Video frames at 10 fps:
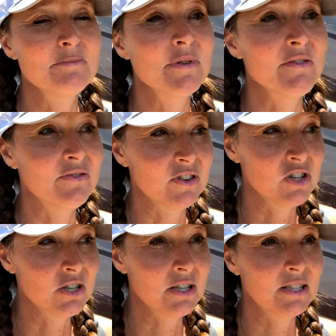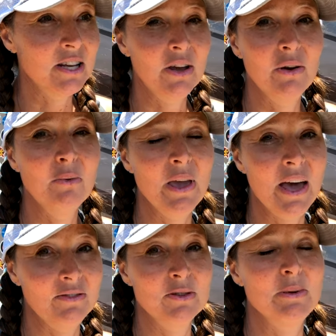But first, we
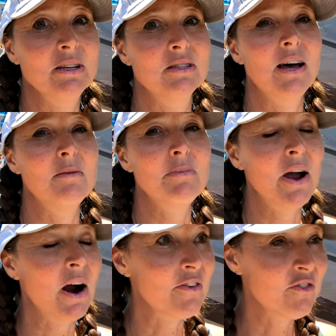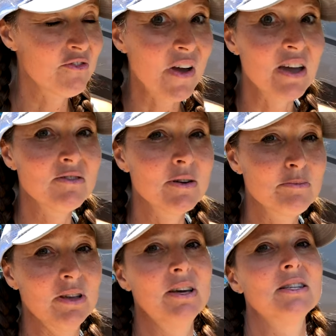have to make a stop by our
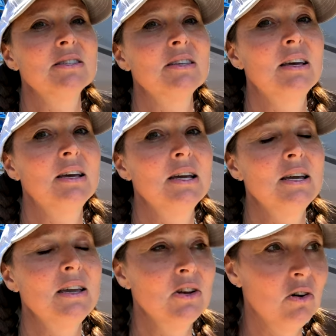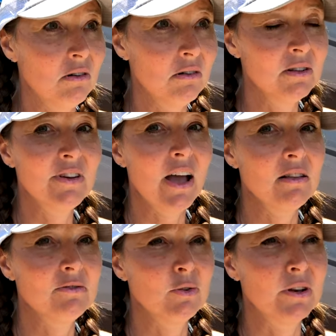favorite place in all of
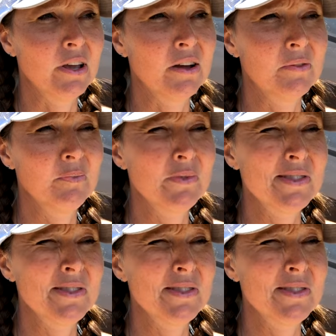California.